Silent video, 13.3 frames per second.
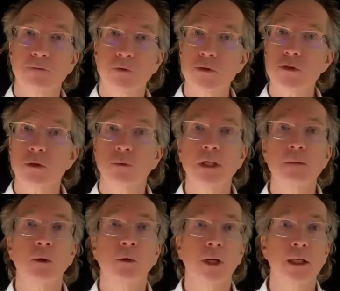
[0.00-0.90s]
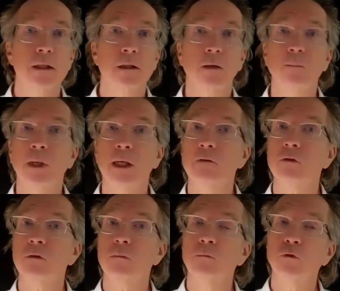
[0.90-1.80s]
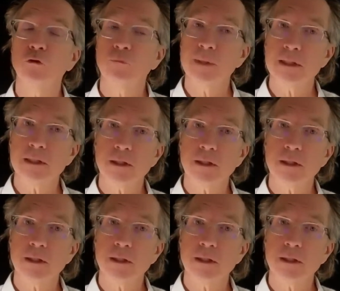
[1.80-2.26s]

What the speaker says: First, to Rita Moran, our mindful movement